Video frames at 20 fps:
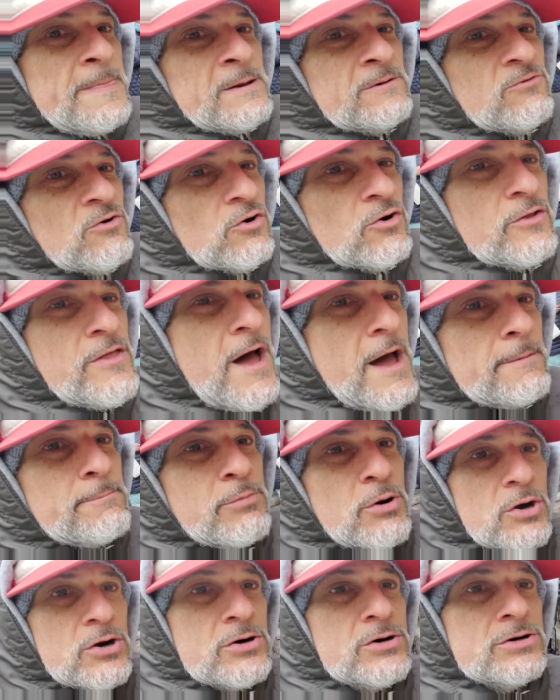for that
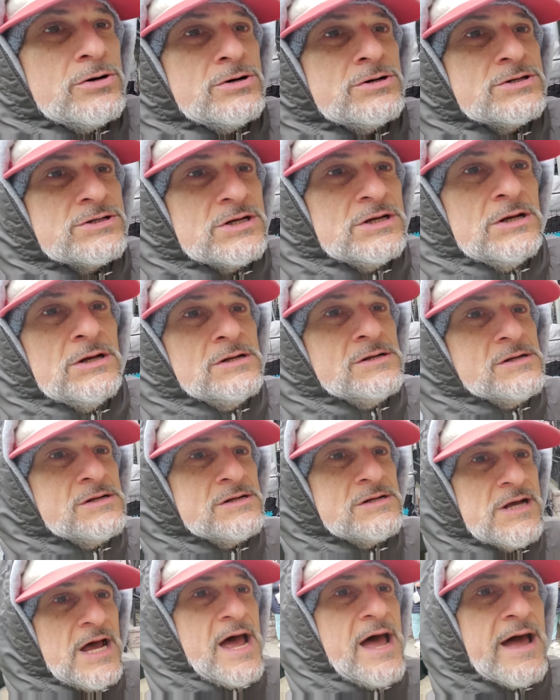person
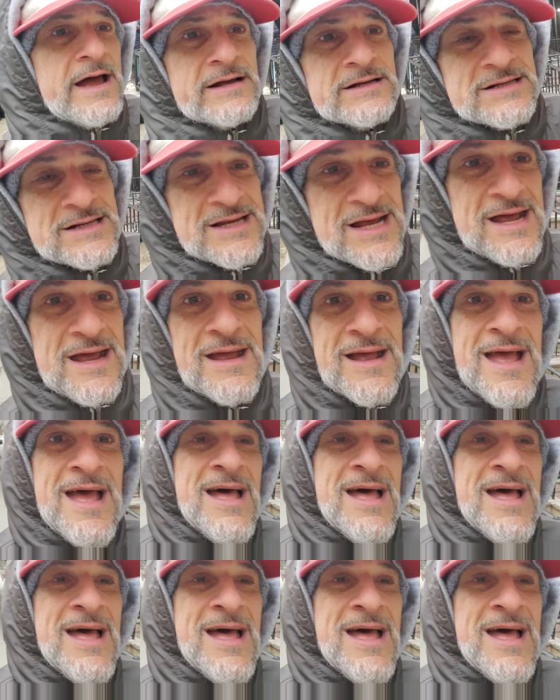texting.